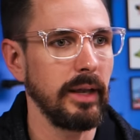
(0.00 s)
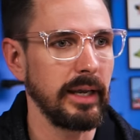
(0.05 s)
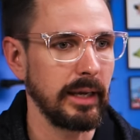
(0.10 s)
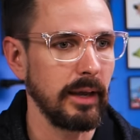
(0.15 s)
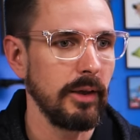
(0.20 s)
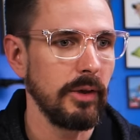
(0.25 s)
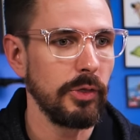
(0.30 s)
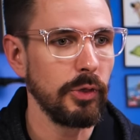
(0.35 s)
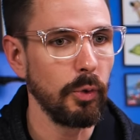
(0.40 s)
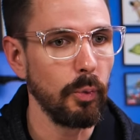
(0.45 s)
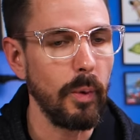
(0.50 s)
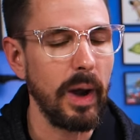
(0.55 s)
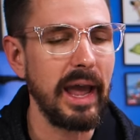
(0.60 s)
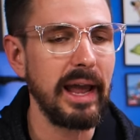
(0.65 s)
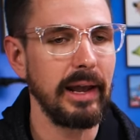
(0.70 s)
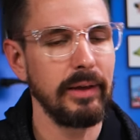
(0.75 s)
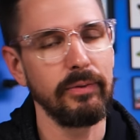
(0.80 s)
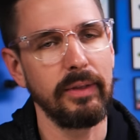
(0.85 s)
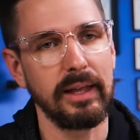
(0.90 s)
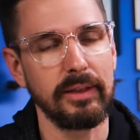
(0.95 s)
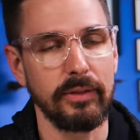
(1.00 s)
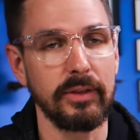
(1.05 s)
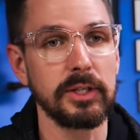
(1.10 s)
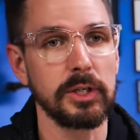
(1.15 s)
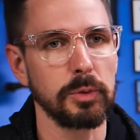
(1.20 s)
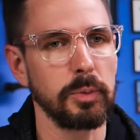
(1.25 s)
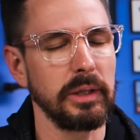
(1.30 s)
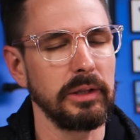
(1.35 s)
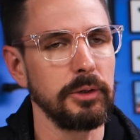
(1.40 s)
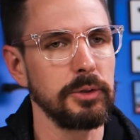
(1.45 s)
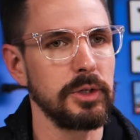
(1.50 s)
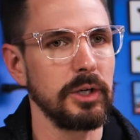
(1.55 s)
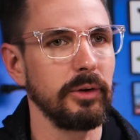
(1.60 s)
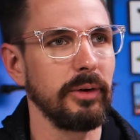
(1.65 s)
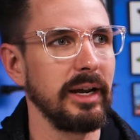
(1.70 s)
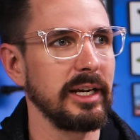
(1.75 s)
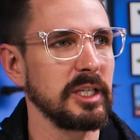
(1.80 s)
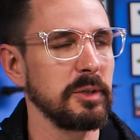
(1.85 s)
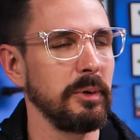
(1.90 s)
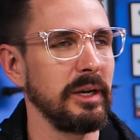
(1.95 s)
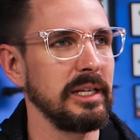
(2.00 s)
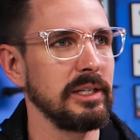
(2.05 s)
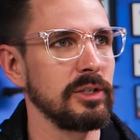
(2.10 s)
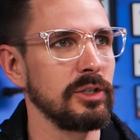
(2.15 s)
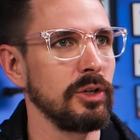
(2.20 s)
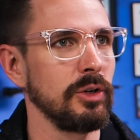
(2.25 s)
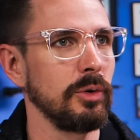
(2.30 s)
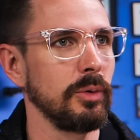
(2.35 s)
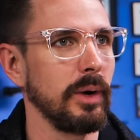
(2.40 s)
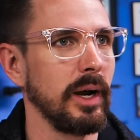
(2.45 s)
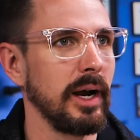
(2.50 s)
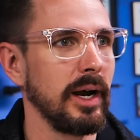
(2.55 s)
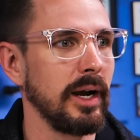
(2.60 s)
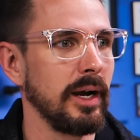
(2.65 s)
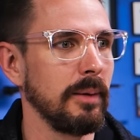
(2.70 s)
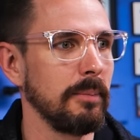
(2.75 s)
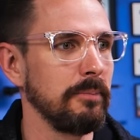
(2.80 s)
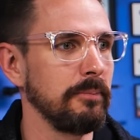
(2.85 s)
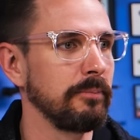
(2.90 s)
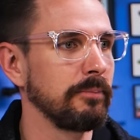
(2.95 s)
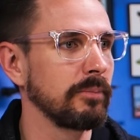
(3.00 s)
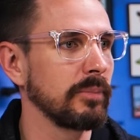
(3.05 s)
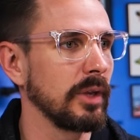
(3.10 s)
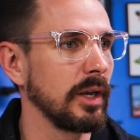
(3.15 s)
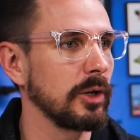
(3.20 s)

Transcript: like the way and th- this is what Lucy Gray explains to um